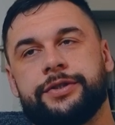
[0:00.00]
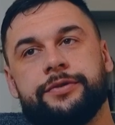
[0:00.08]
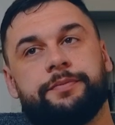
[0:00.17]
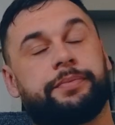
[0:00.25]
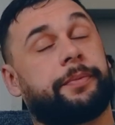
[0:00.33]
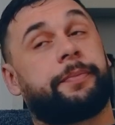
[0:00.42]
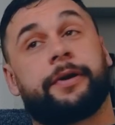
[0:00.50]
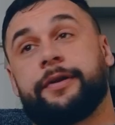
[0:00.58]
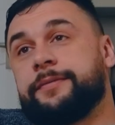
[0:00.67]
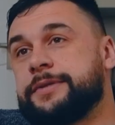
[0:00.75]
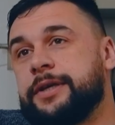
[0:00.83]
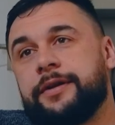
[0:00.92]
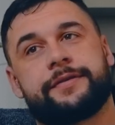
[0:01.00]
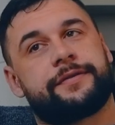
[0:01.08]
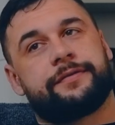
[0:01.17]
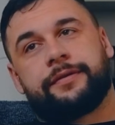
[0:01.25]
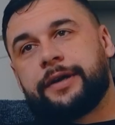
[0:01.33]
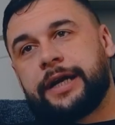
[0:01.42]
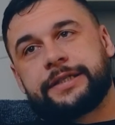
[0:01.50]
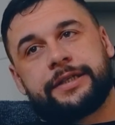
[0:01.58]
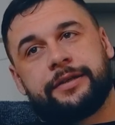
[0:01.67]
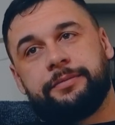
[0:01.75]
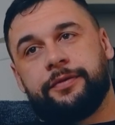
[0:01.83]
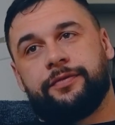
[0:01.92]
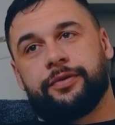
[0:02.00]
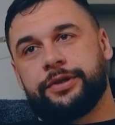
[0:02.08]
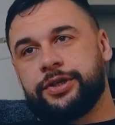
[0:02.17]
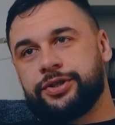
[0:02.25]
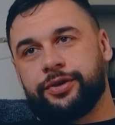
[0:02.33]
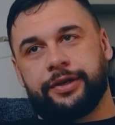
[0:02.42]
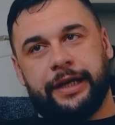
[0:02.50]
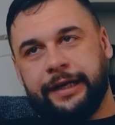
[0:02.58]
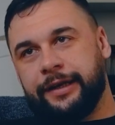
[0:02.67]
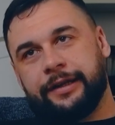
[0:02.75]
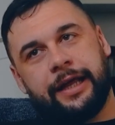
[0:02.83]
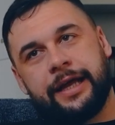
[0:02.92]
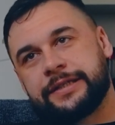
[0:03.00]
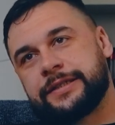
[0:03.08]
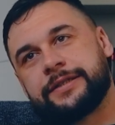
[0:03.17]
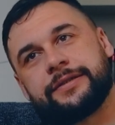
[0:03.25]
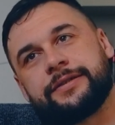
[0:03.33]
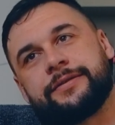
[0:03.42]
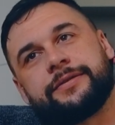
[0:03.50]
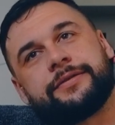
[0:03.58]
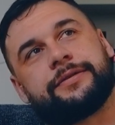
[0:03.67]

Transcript: to prepare themselves for acting before they join any class